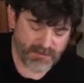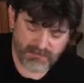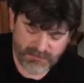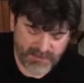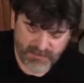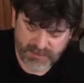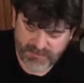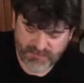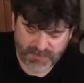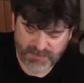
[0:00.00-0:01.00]
Lyrics
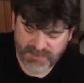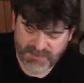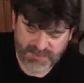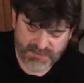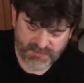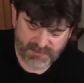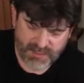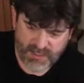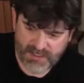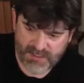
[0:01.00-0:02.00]
first,
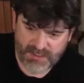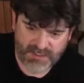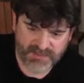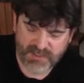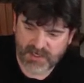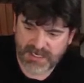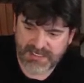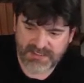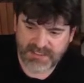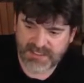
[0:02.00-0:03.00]
a song
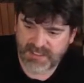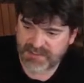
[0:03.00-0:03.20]
idea,